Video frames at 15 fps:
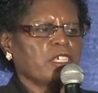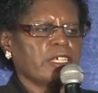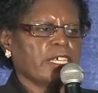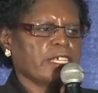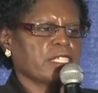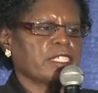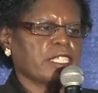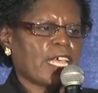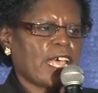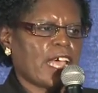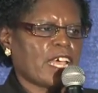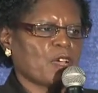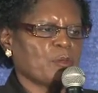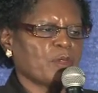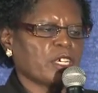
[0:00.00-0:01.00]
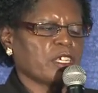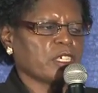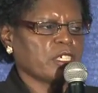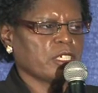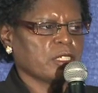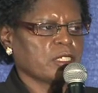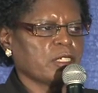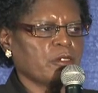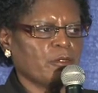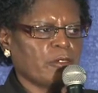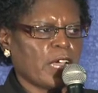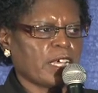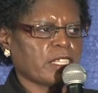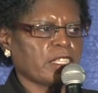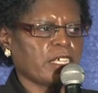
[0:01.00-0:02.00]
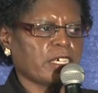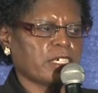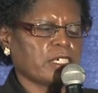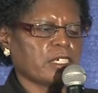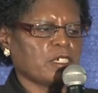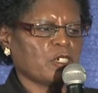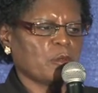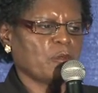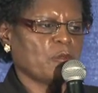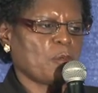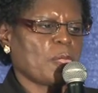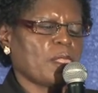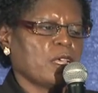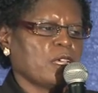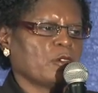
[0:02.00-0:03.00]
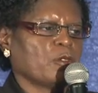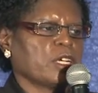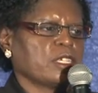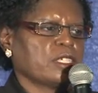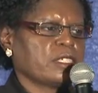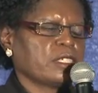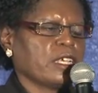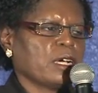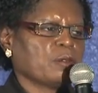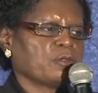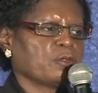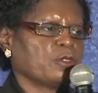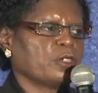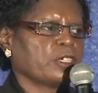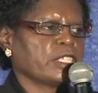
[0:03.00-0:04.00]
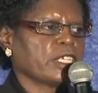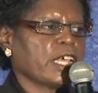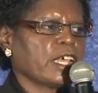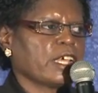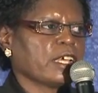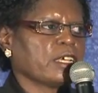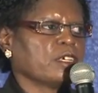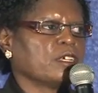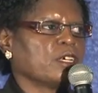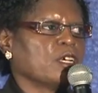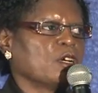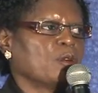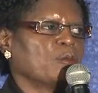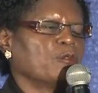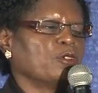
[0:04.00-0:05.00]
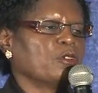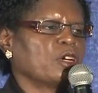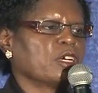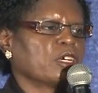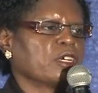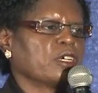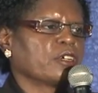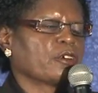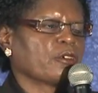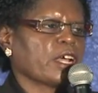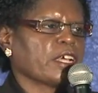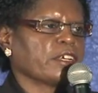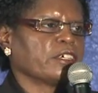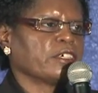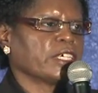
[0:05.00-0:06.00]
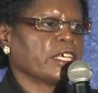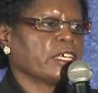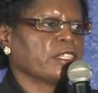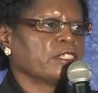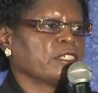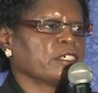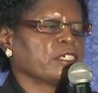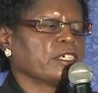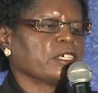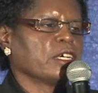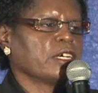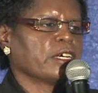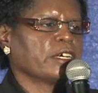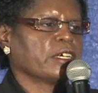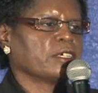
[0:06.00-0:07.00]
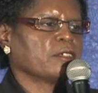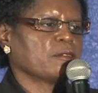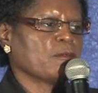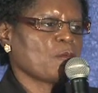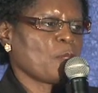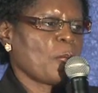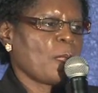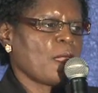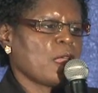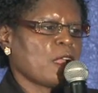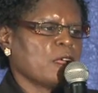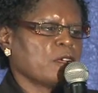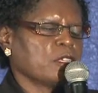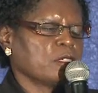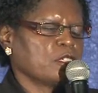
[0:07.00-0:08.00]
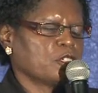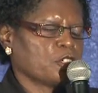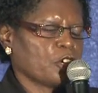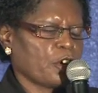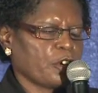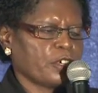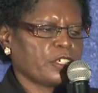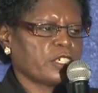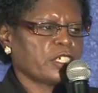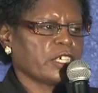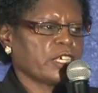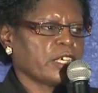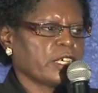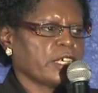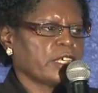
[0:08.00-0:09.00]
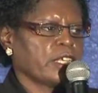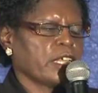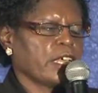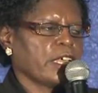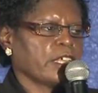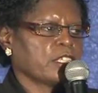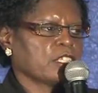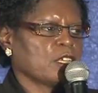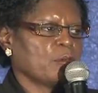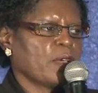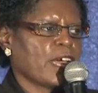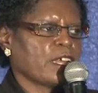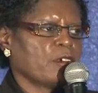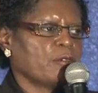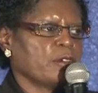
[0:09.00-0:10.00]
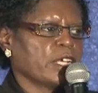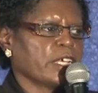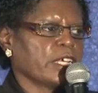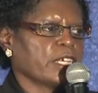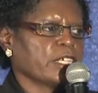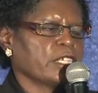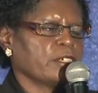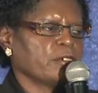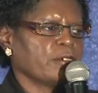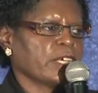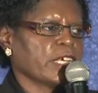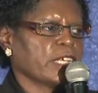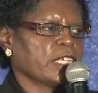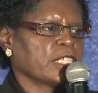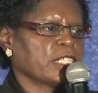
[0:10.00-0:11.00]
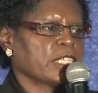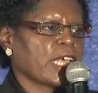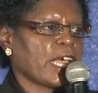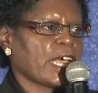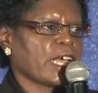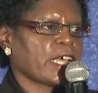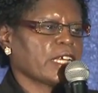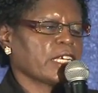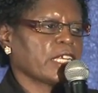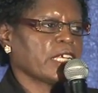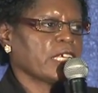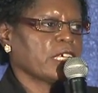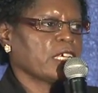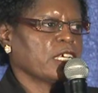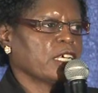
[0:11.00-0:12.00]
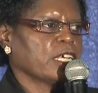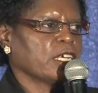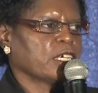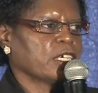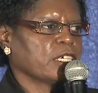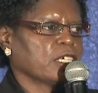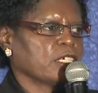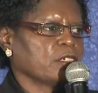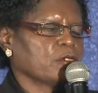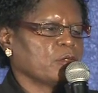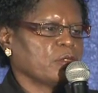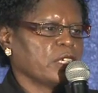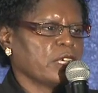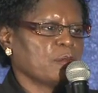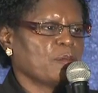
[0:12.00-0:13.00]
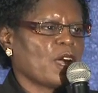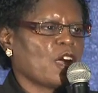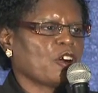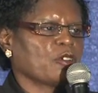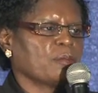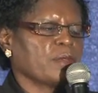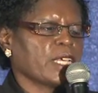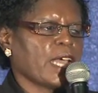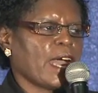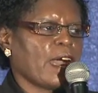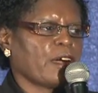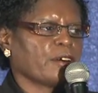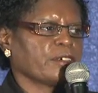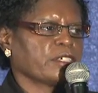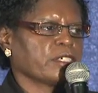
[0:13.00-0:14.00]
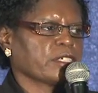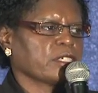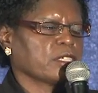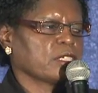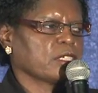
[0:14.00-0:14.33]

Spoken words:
inside, but right there where the steps was, it had blew a cradle into the church, and somebody ran inside, and they bought me out.